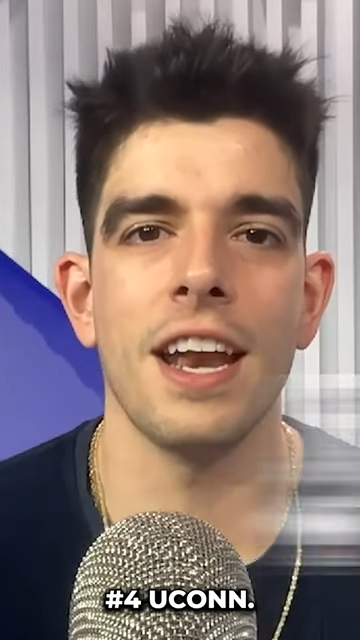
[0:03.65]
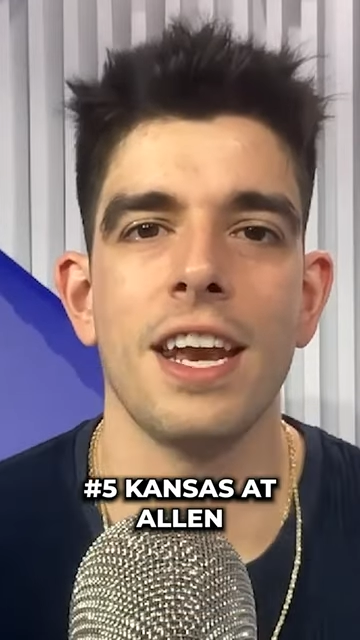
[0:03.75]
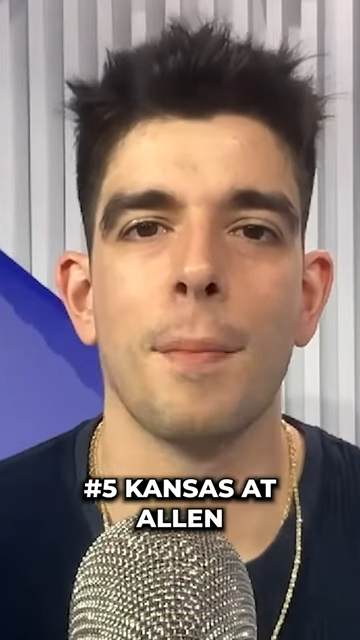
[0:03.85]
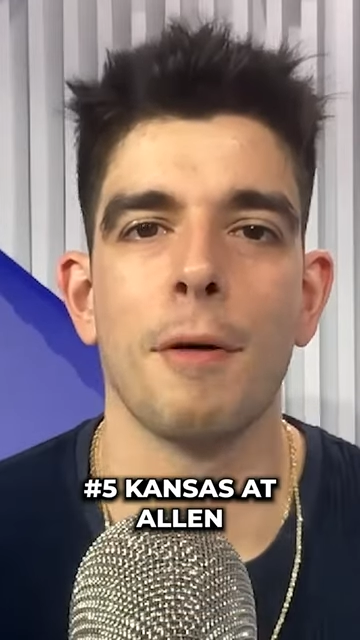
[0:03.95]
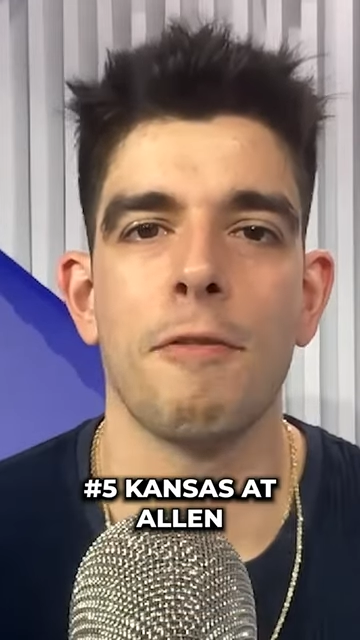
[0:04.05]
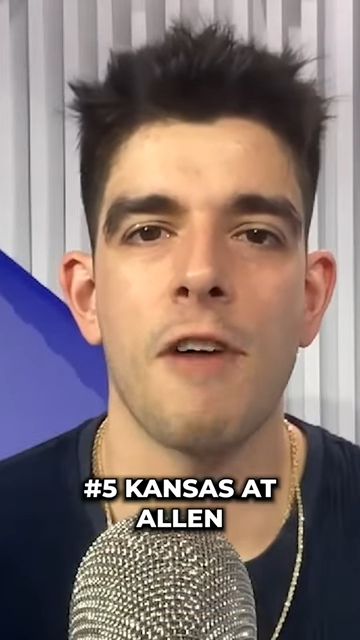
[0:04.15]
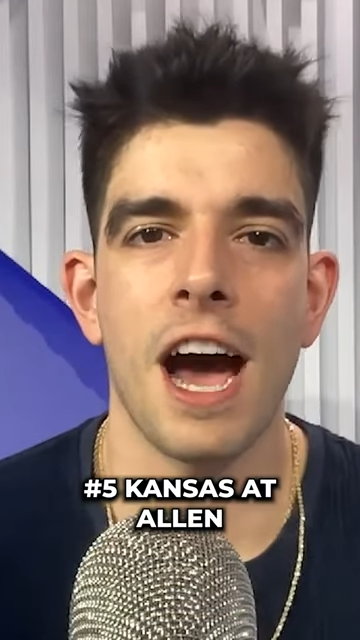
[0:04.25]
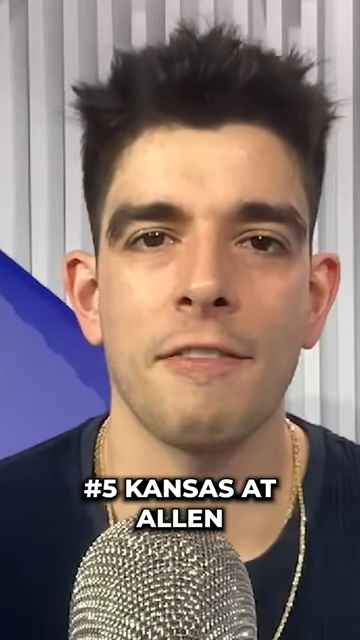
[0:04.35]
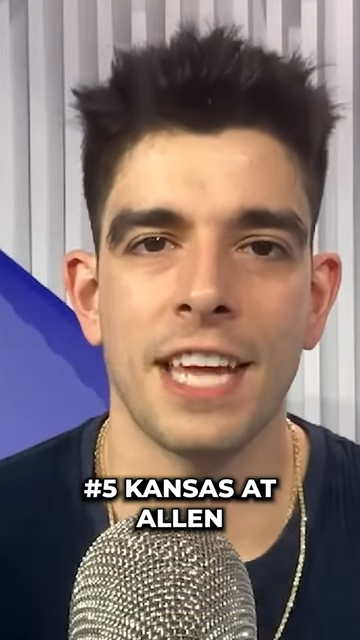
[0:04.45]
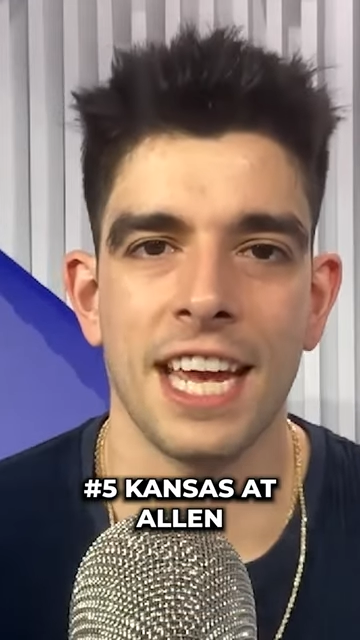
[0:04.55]
Number
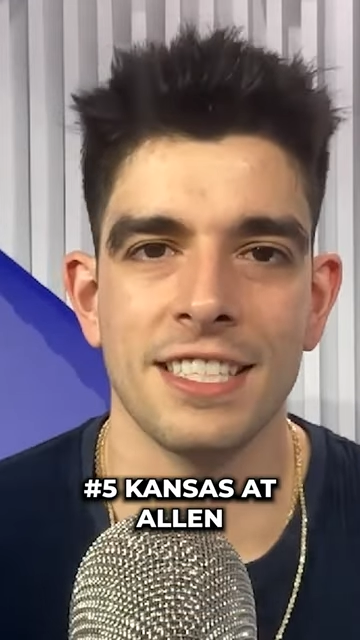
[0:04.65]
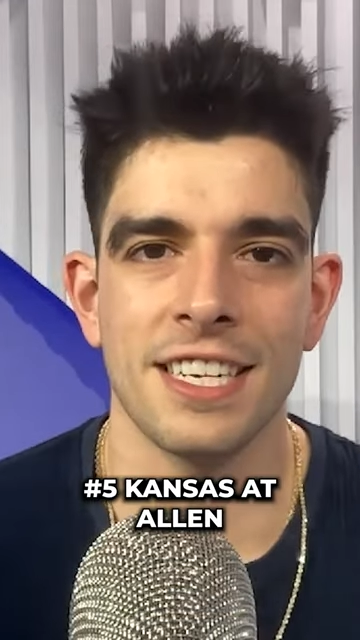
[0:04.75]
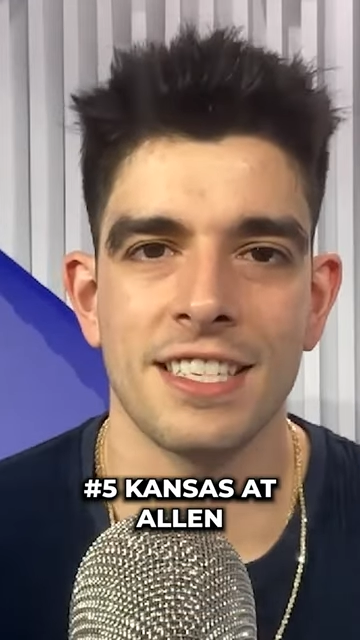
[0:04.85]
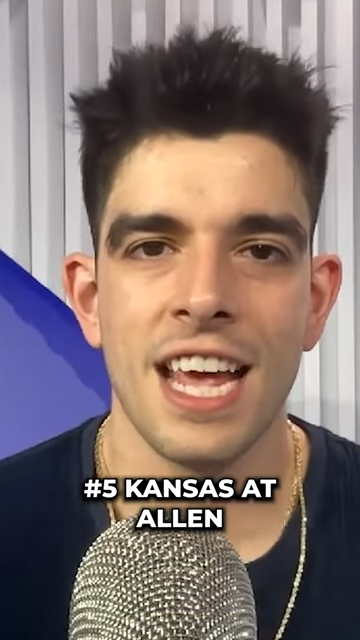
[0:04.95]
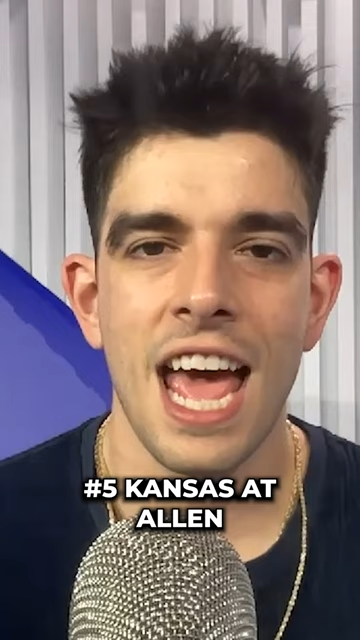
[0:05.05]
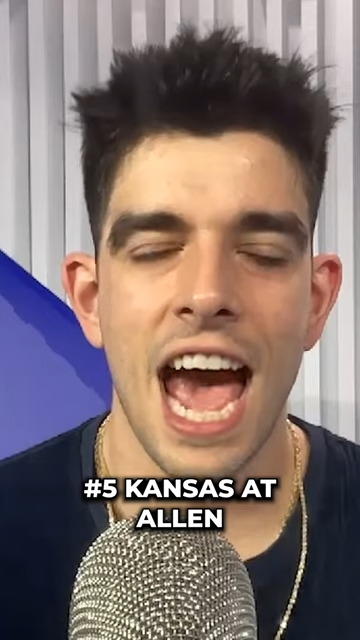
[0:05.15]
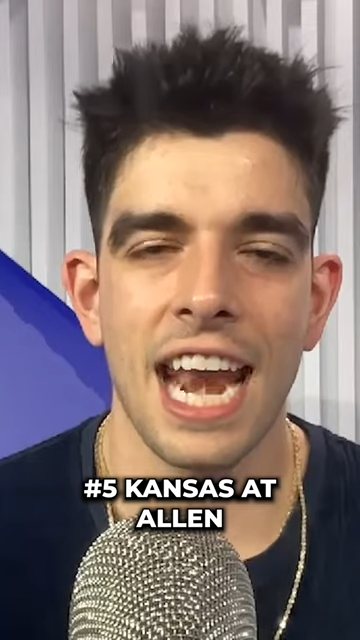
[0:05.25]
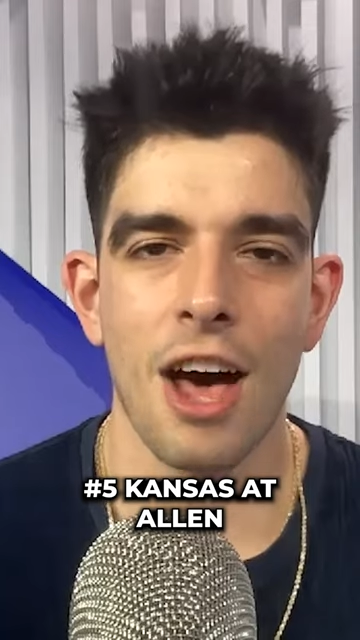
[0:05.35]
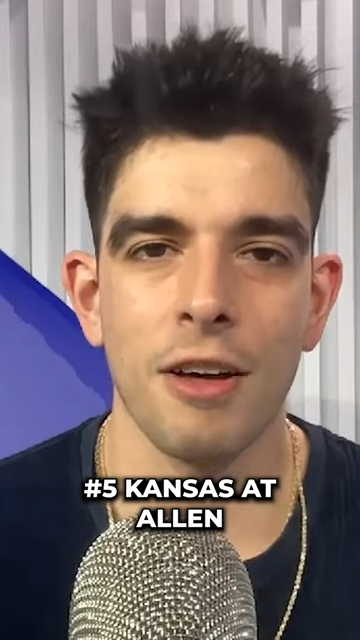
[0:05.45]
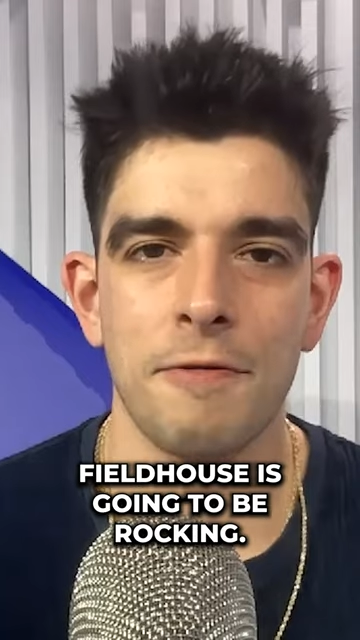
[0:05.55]
five, Kansas at
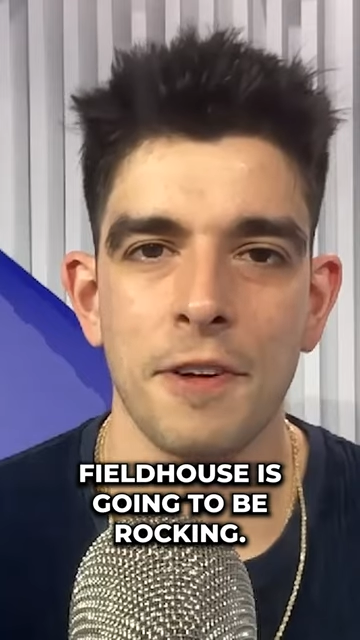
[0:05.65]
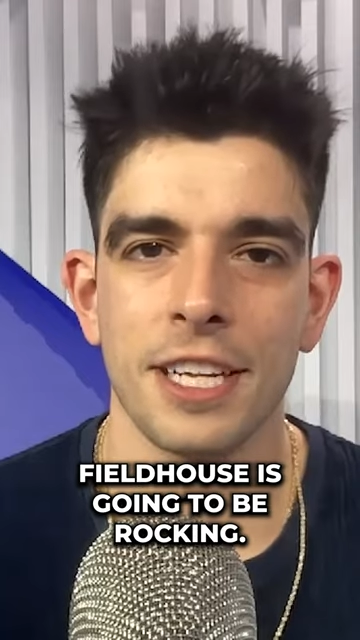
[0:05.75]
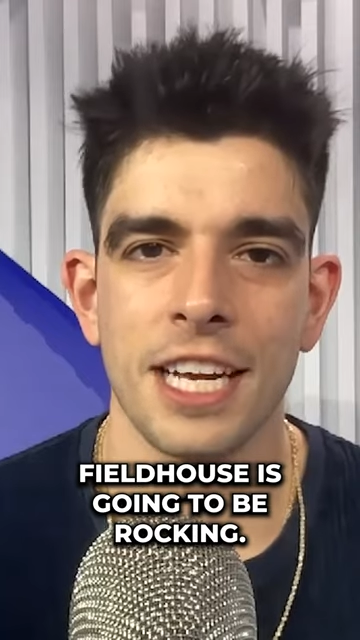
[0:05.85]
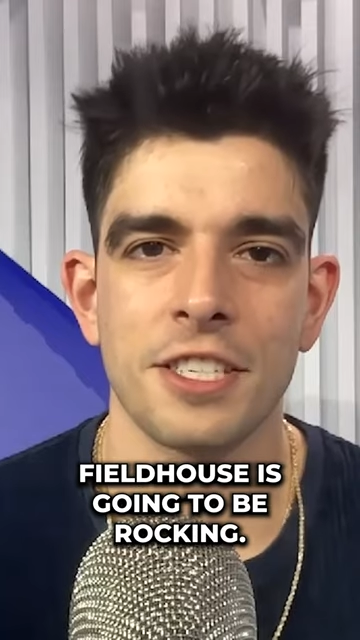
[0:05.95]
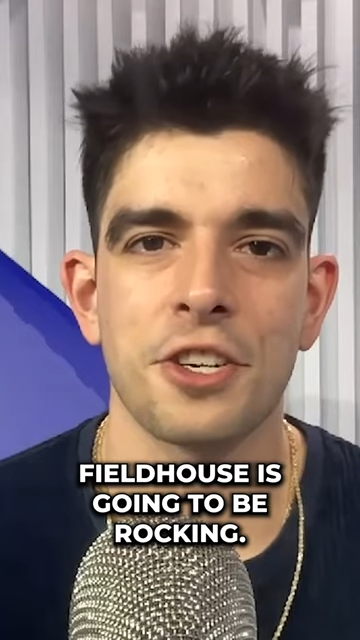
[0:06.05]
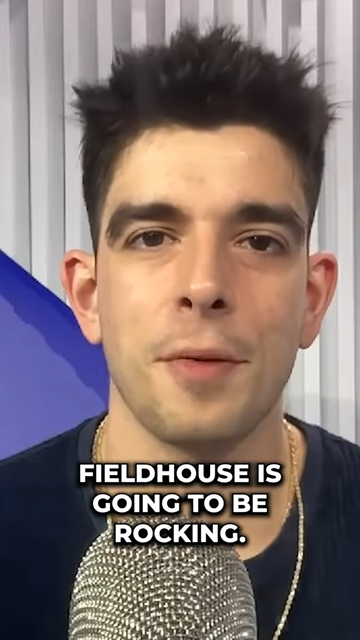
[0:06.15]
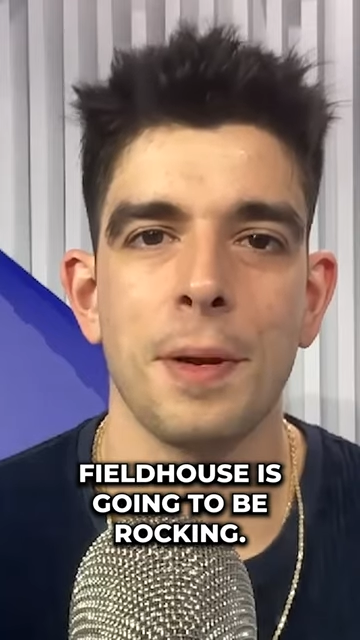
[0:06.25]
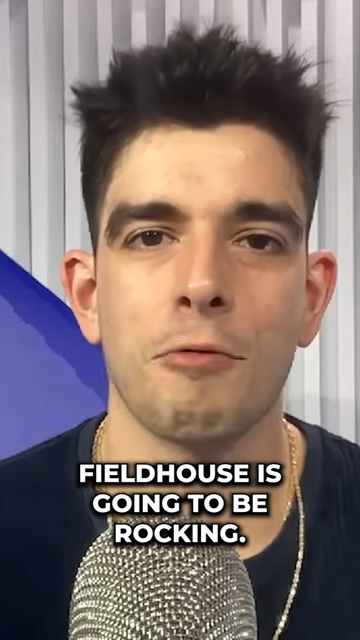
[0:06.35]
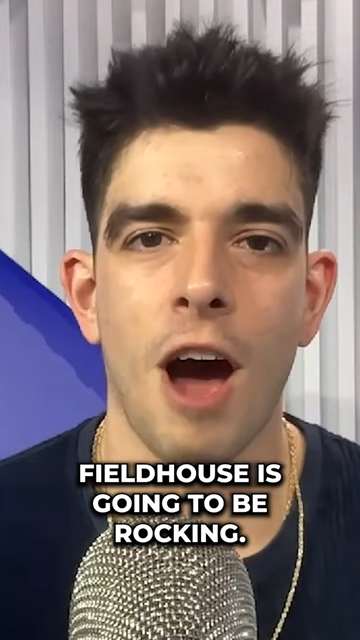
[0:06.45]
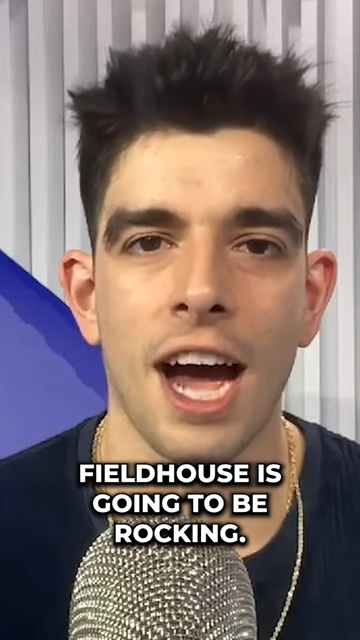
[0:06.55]
Allen Fieldhouse is going to be
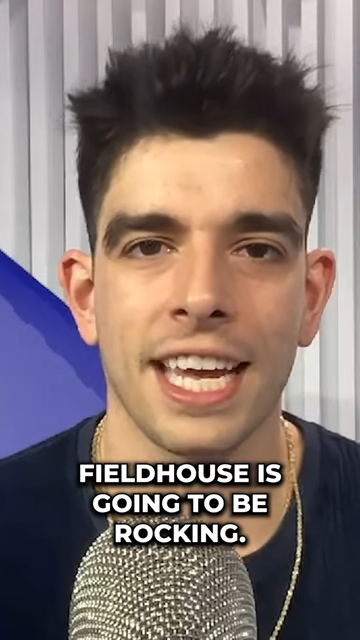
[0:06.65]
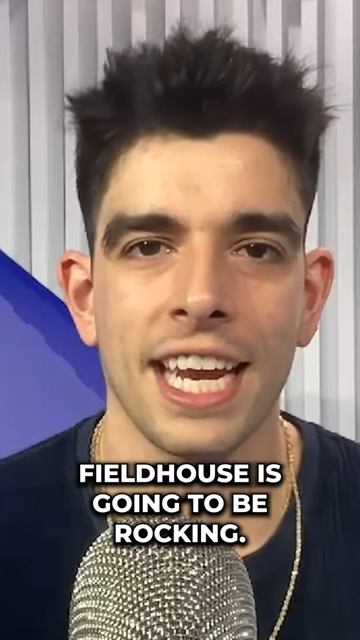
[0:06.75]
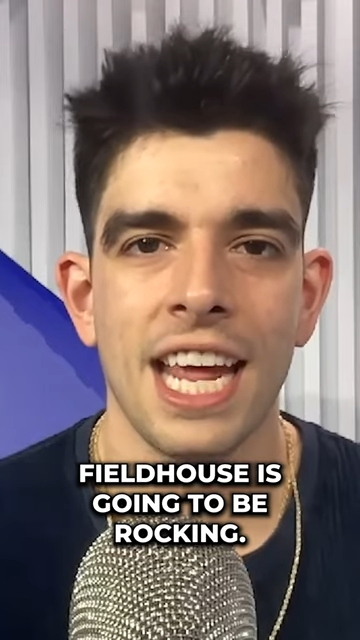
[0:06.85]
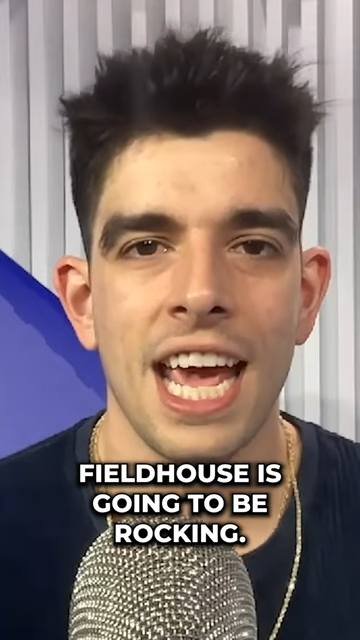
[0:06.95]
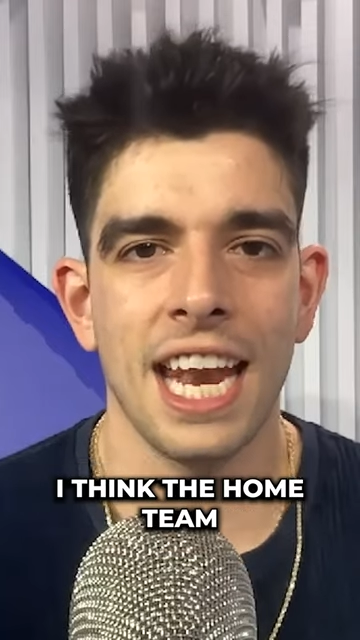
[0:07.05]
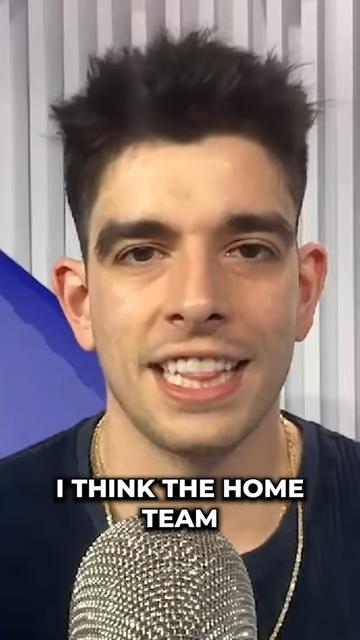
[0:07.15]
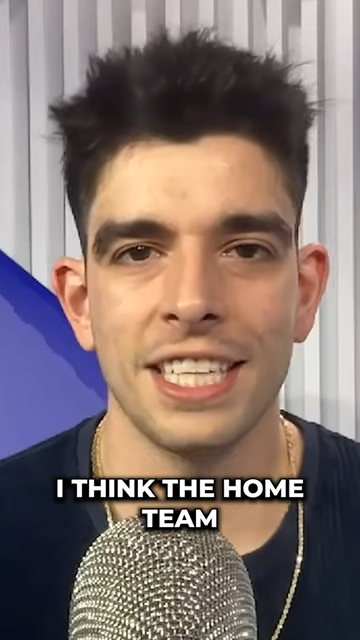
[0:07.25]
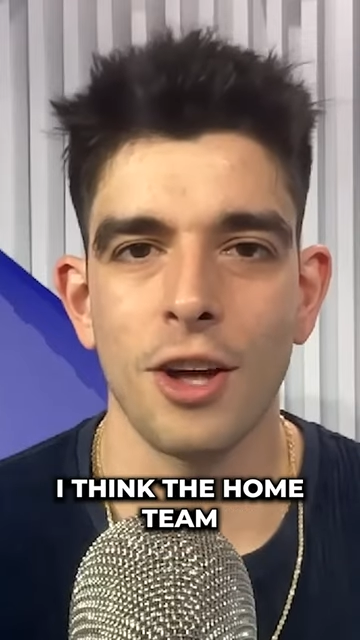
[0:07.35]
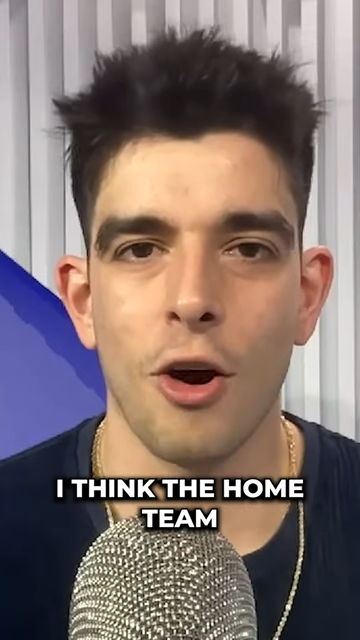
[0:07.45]
rocking. And I think the